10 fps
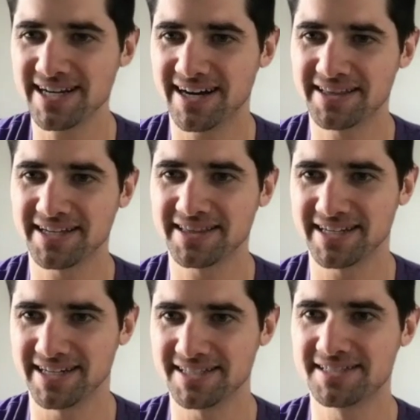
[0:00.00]
I think that
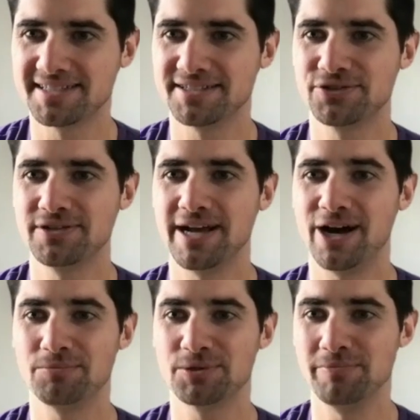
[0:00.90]
it's
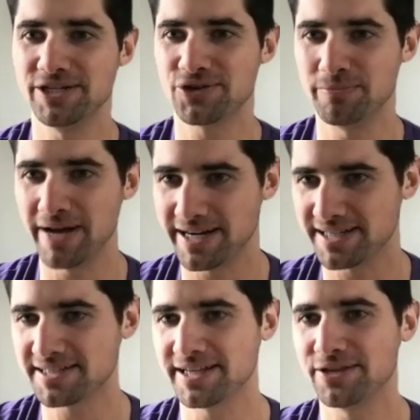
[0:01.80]
helped me
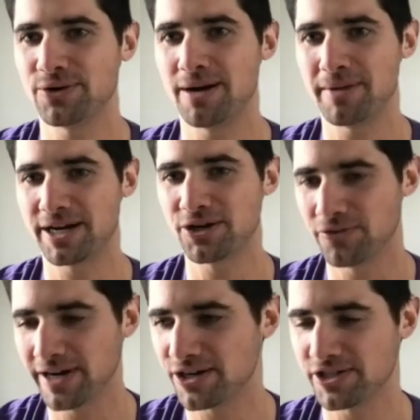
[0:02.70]
tremendously throughout my
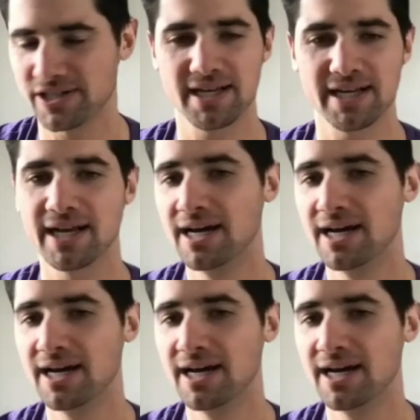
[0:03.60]
career, just like